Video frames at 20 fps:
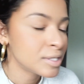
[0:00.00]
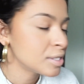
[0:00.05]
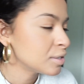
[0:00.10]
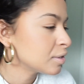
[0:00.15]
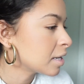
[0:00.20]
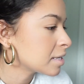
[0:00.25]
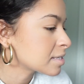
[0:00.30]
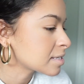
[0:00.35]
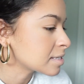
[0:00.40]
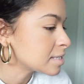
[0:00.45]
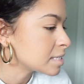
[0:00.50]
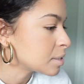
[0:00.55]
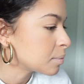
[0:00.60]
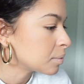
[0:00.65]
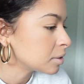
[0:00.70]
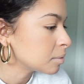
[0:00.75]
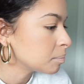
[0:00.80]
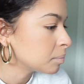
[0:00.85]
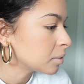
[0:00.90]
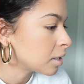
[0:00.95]
so you guys can see
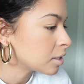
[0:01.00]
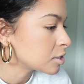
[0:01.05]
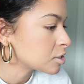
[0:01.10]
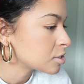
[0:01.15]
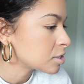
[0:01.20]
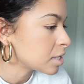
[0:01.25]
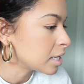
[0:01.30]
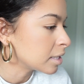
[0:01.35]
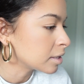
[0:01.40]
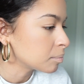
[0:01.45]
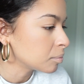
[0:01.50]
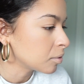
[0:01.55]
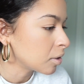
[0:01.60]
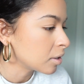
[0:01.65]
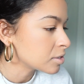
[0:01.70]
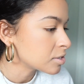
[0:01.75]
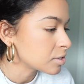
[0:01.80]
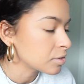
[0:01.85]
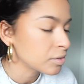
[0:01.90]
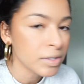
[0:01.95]
what the blush and the
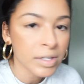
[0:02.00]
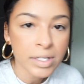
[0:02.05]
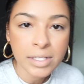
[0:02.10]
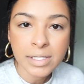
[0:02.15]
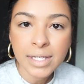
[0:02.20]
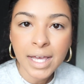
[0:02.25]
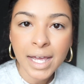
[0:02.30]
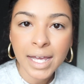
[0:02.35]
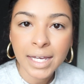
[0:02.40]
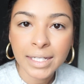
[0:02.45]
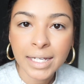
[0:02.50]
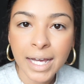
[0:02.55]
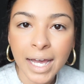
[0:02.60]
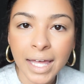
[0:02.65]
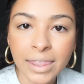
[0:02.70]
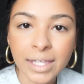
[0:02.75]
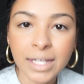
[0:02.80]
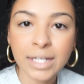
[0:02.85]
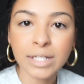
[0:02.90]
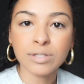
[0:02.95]
bronzer looks like. I
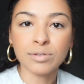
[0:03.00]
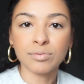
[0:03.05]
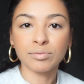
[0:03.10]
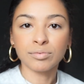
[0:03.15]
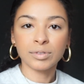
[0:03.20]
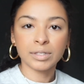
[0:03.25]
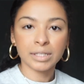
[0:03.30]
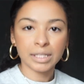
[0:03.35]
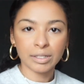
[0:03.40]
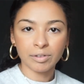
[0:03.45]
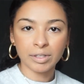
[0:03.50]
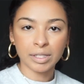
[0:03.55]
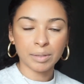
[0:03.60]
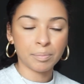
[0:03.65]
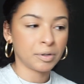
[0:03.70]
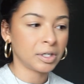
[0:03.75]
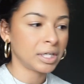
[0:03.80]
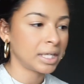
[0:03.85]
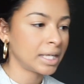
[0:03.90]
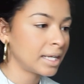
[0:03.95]
think it's really, really
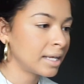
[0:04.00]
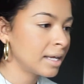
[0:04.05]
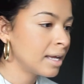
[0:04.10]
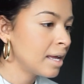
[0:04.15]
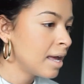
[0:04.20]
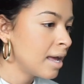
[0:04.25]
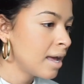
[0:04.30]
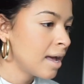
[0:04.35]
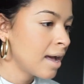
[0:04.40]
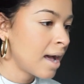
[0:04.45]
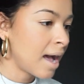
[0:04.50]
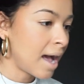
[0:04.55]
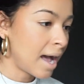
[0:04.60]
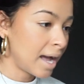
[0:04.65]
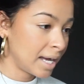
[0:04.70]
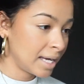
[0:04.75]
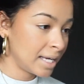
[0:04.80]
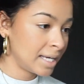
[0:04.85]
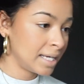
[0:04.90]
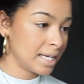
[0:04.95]
pretty.
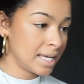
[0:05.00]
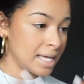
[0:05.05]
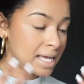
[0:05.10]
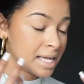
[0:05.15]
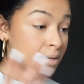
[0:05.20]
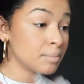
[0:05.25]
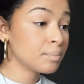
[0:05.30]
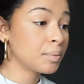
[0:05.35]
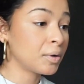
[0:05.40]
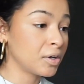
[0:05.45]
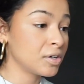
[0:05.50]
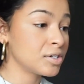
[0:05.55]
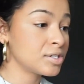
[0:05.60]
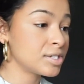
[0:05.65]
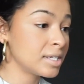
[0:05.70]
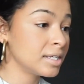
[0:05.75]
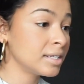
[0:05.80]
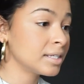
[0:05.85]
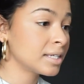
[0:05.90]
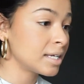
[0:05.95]
I, in
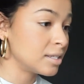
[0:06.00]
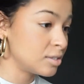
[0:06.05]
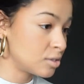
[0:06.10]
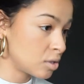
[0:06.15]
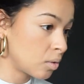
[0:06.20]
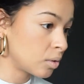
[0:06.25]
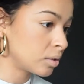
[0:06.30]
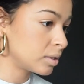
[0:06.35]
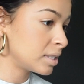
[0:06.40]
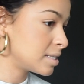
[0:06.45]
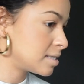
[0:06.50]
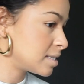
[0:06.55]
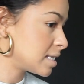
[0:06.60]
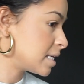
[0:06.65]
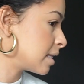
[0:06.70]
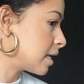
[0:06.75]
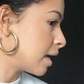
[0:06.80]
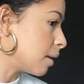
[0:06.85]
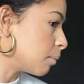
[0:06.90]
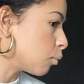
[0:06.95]
person, can totally
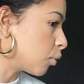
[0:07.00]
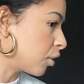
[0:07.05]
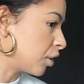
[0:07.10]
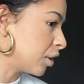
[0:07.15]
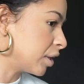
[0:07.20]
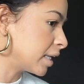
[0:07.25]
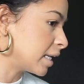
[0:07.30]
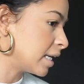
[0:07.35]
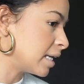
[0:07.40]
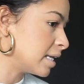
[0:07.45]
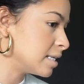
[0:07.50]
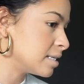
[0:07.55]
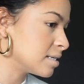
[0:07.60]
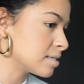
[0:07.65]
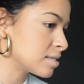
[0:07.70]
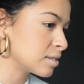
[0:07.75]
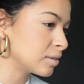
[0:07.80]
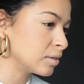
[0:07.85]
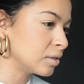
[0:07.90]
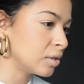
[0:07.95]
see that I'm wearing it. It
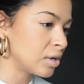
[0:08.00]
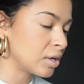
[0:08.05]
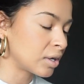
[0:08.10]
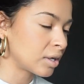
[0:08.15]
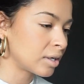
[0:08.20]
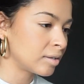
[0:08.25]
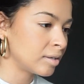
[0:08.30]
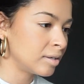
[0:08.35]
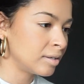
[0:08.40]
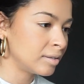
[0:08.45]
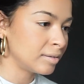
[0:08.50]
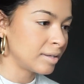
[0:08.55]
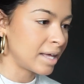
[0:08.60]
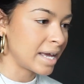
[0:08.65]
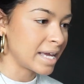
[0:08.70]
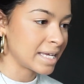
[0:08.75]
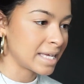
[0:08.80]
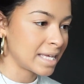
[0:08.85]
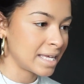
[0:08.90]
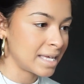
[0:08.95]
doesn't look
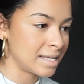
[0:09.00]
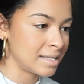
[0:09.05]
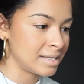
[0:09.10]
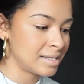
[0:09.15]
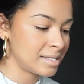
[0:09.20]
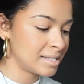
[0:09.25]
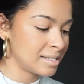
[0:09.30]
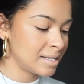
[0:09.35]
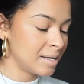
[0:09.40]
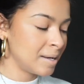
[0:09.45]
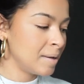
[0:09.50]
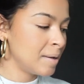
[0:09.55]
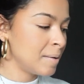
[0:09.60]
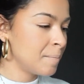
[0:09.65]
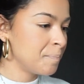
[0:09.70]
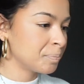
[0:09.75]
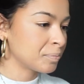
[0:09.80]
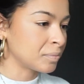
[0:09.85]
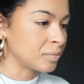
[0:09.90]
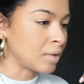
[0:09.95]
like it's
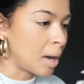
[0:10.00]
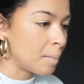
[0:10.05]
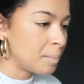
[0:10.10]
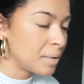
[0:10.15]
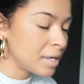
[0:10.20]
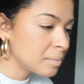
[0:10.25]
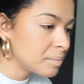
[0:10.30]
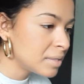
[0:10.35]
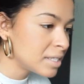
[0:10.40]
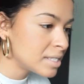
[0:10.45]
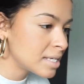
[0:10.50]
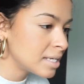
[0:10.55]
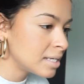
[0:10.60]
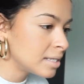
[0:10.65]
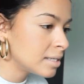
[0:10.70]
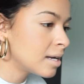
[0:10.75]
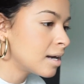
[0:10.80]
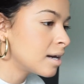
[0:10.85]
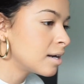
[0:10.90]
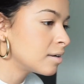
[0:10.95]
not pigmented
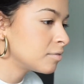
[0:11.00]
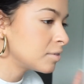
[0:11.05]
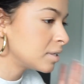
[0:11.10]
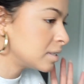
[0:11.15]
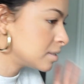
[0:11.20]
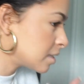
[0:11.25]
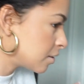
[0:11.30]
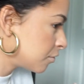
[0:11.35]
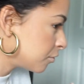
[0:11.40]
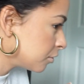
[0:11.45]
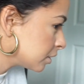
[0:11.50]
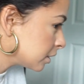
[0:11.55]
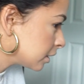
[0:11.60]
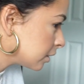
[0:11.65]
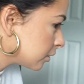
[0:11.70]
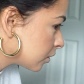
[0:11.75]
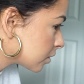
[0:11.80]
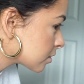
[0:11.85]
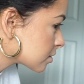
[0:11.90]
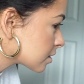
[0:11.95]
enough. It
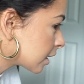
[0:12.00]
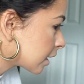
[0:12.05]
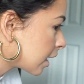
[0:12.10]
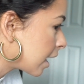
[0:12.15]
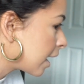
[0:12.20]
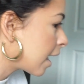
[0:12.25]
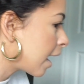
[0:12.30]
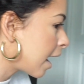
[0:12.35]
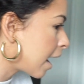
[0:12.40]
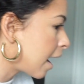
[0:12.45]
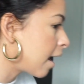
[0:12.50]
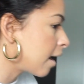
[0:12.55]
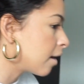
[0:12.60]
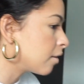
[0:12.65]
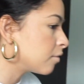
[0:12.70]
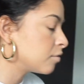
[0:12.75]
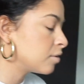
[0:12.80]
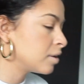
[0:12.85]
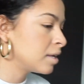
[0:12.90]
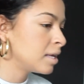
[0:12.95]
definitely looks like I
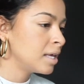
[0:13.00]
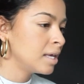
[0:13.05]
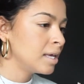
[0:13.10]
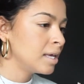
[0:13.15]
have